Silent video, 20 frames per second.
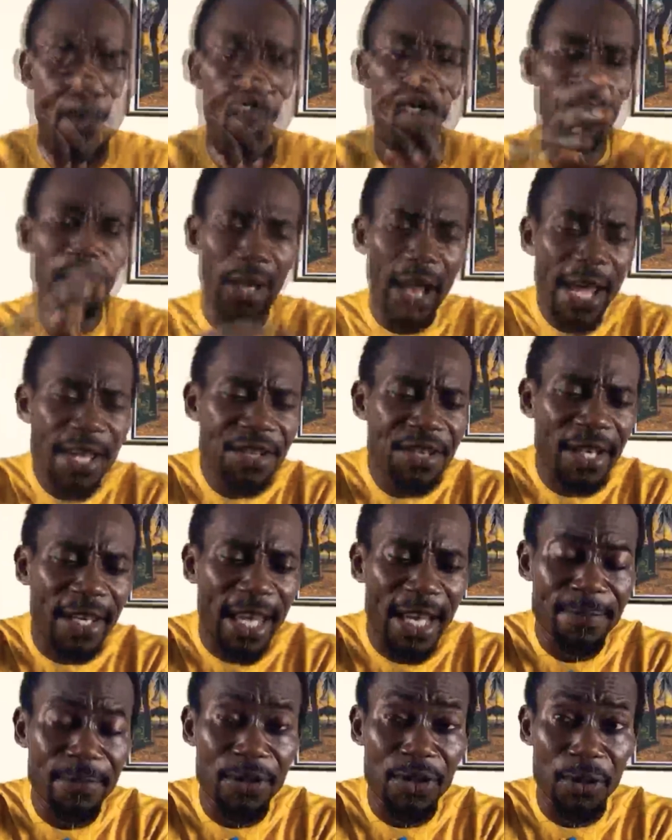Elijah
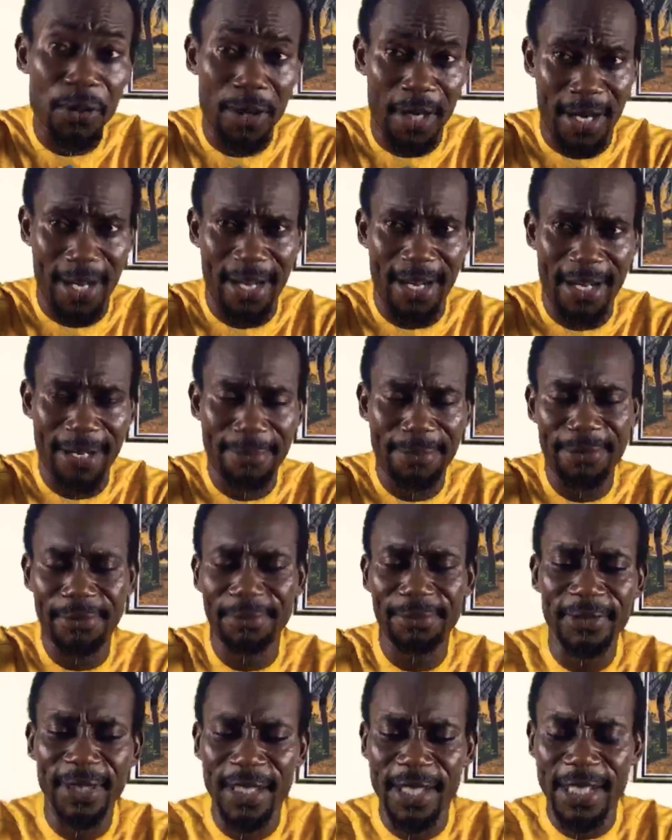came to Ahab,
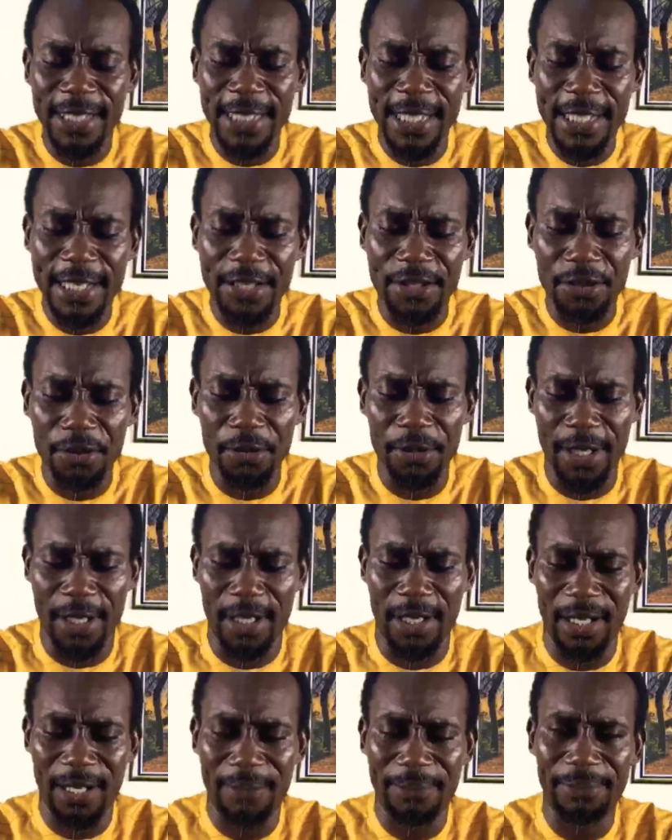and then he told
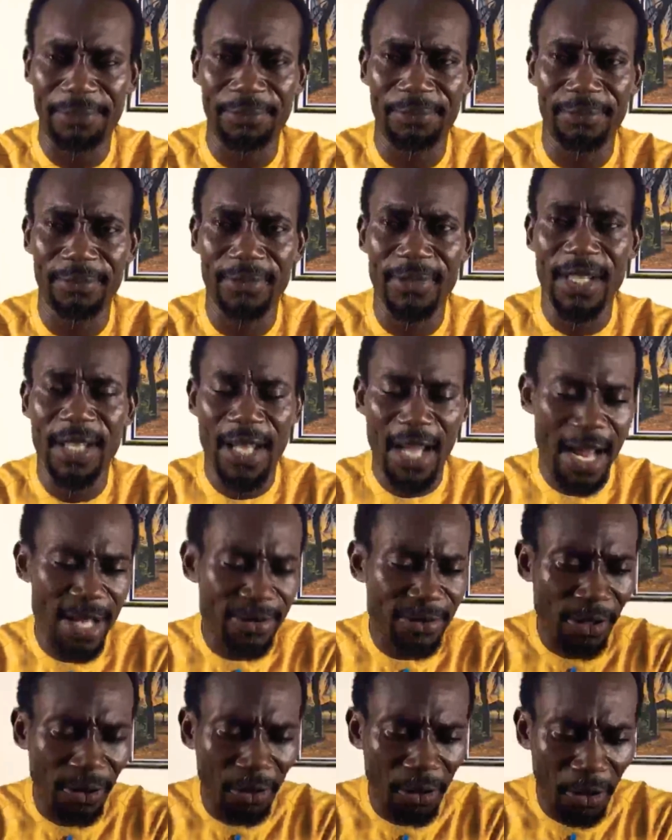Ahab,
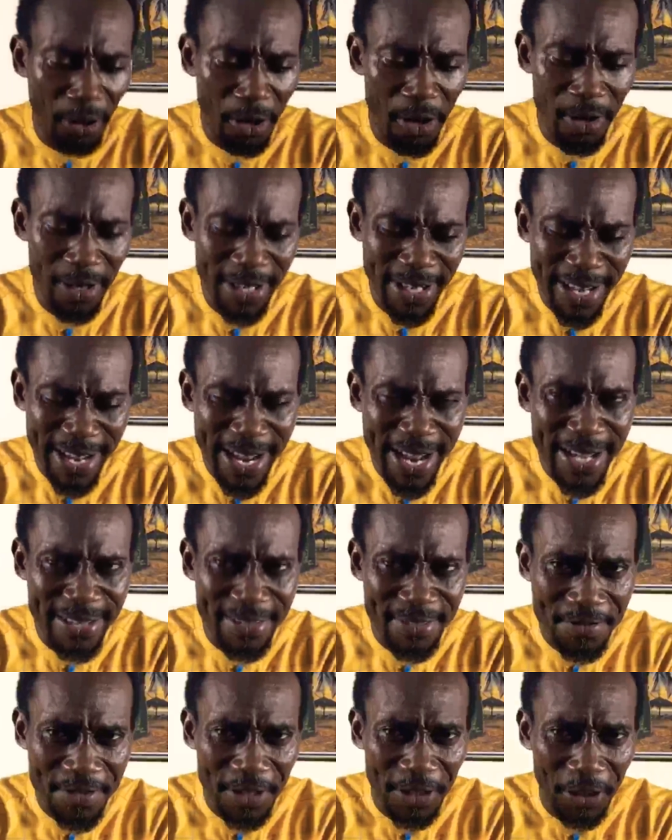as long
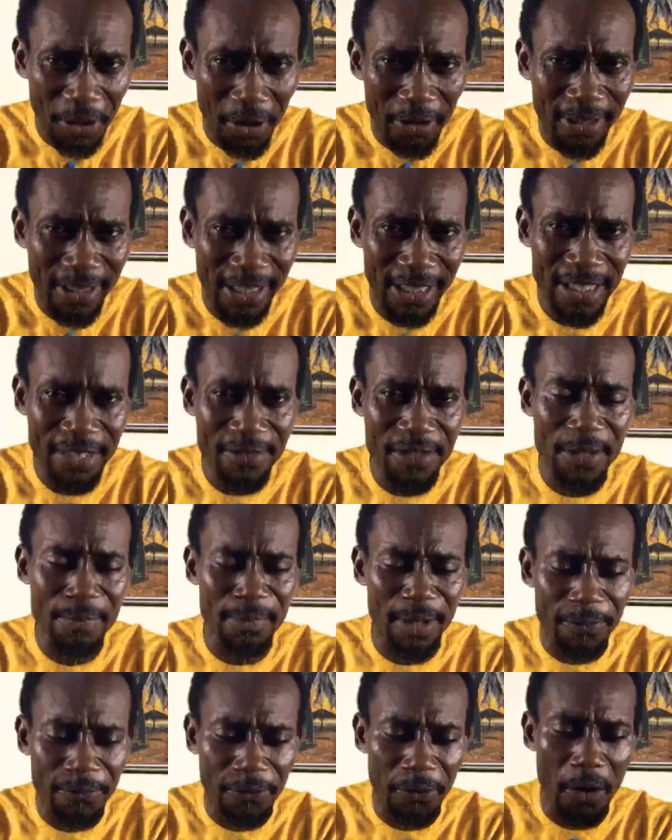as the Lord lives,
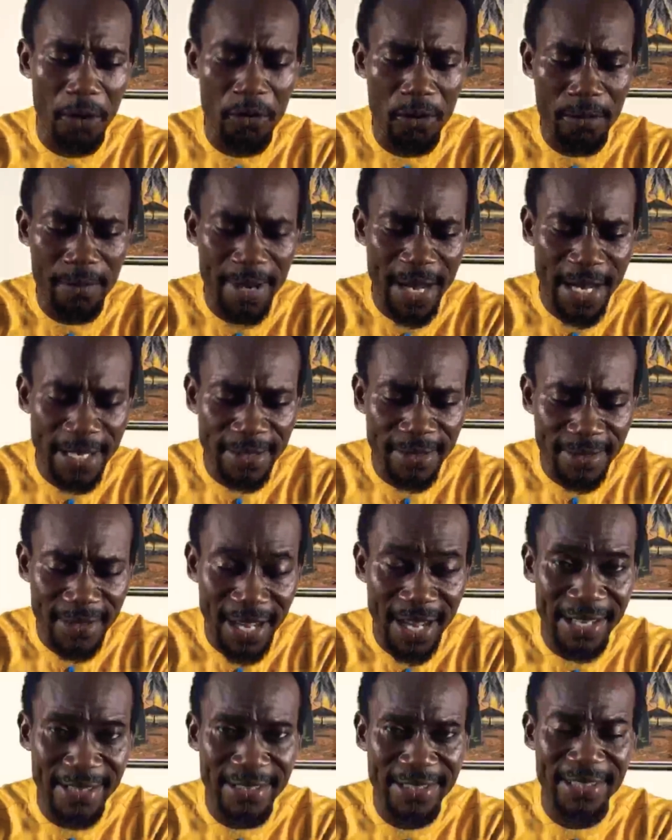before whom I
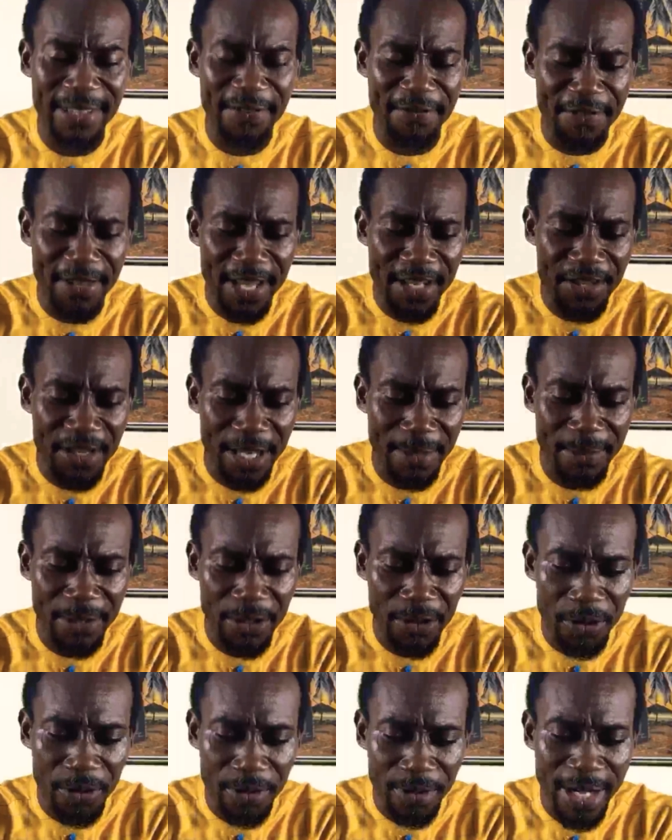stand, there shall be
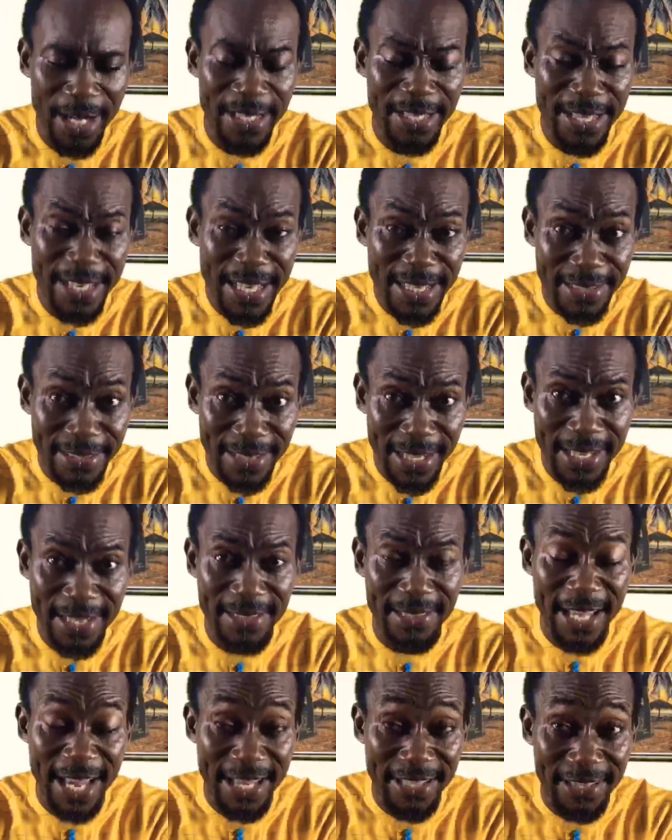no rain these
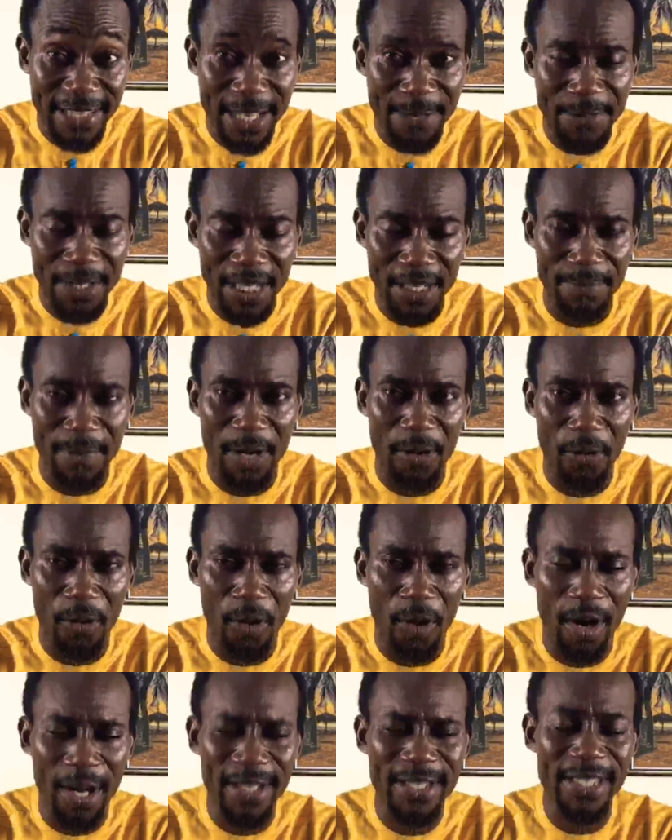days except at my
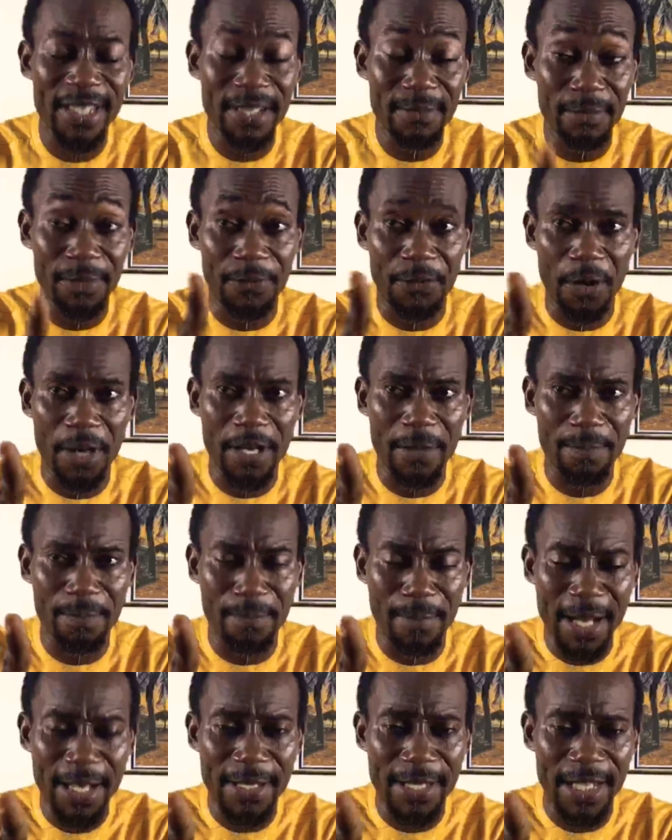word. Before he
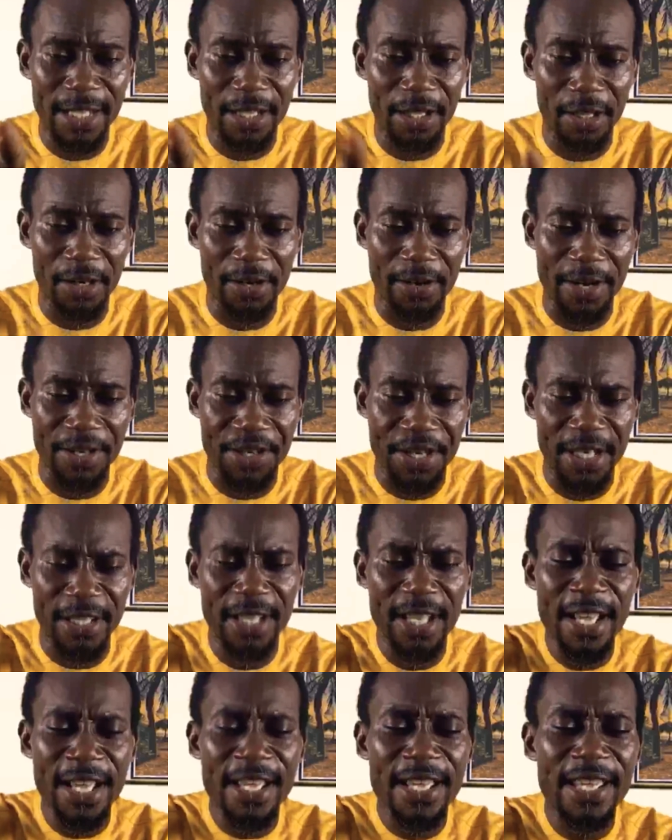made that declaration,
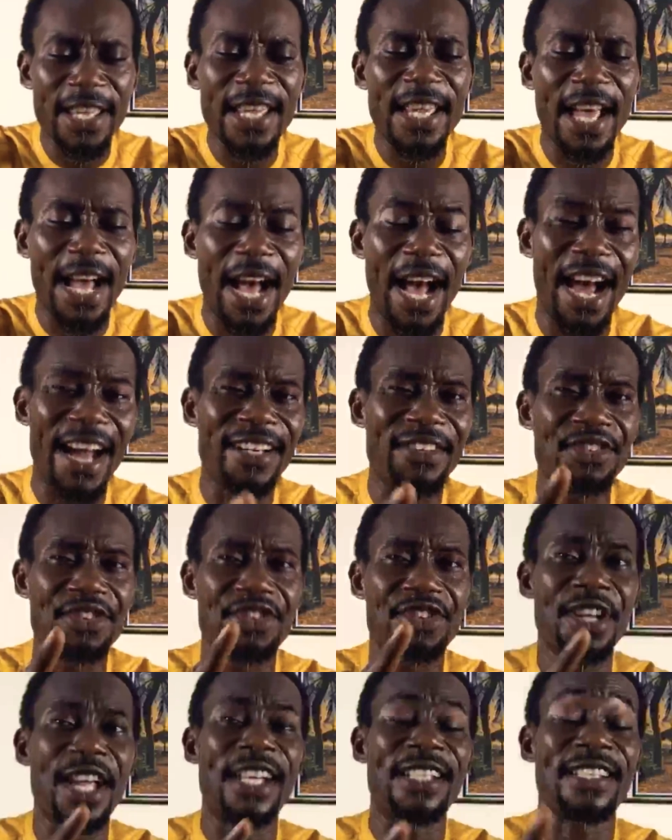he had
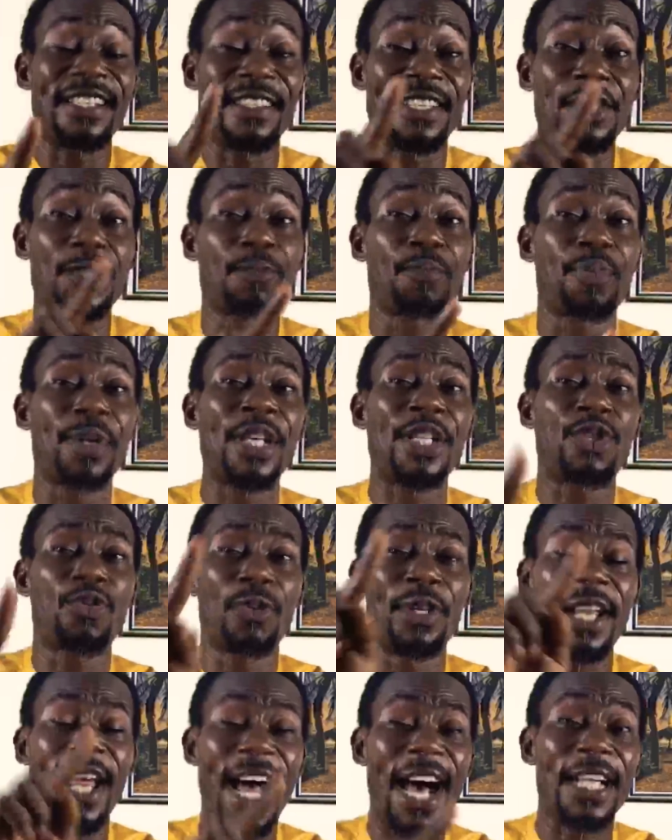checked the
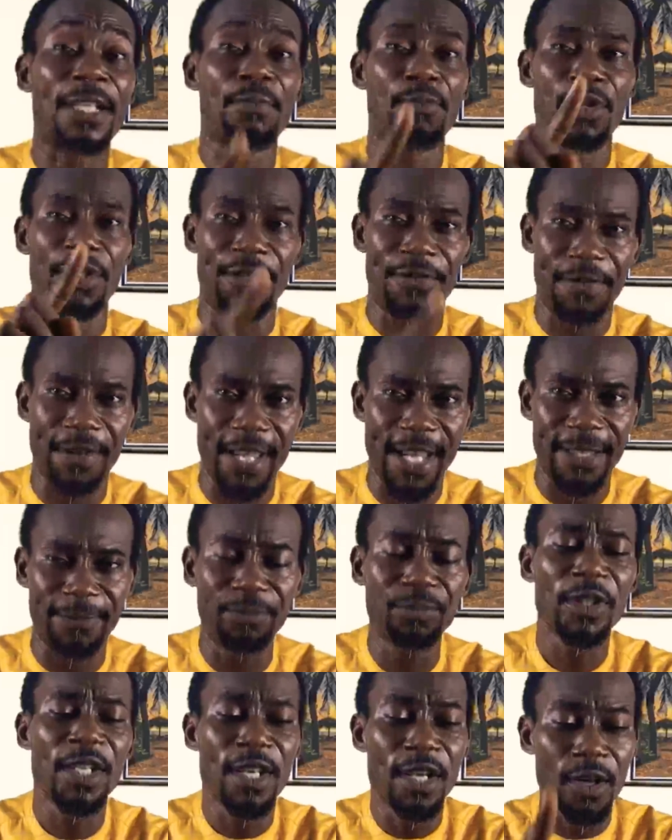spiritual atmosphere,
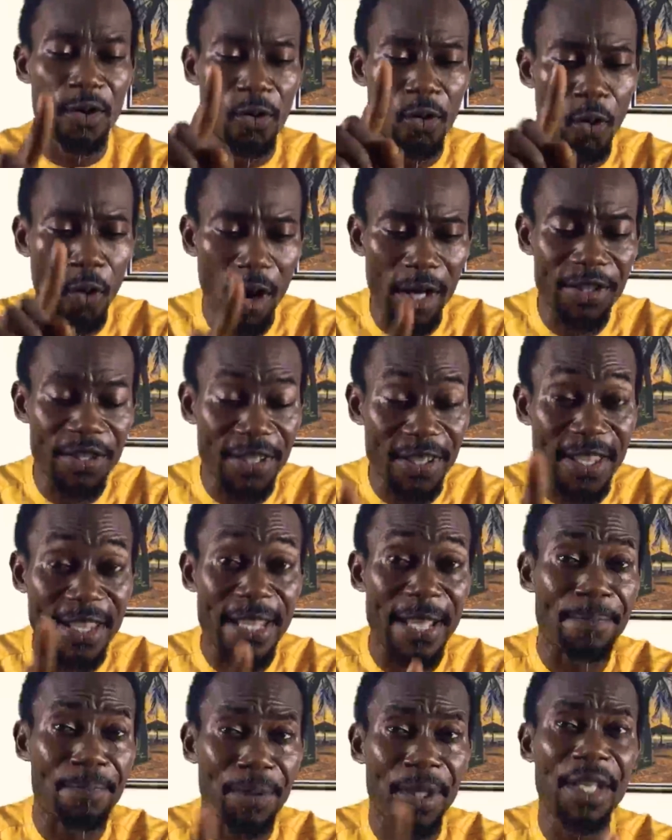watched
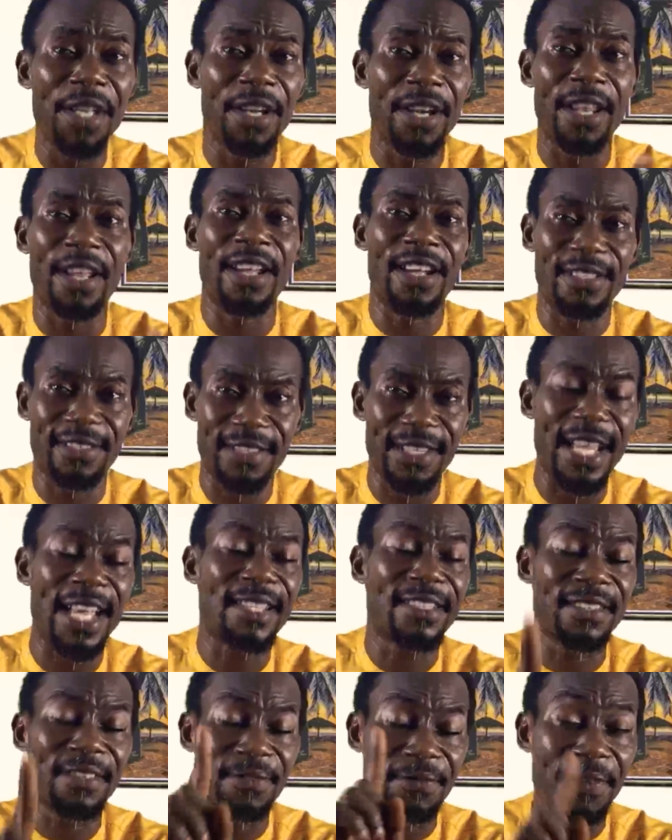the periods
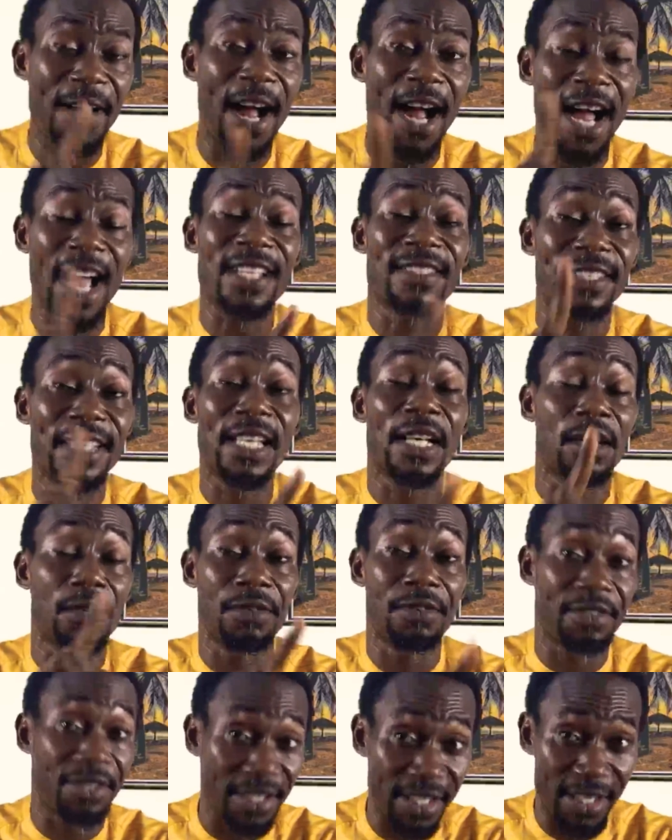as far as he
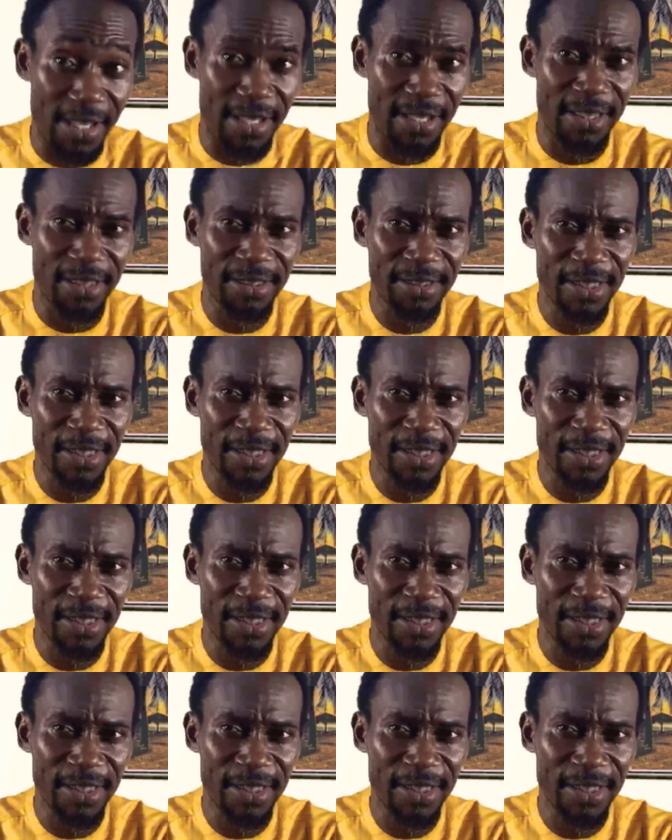could see.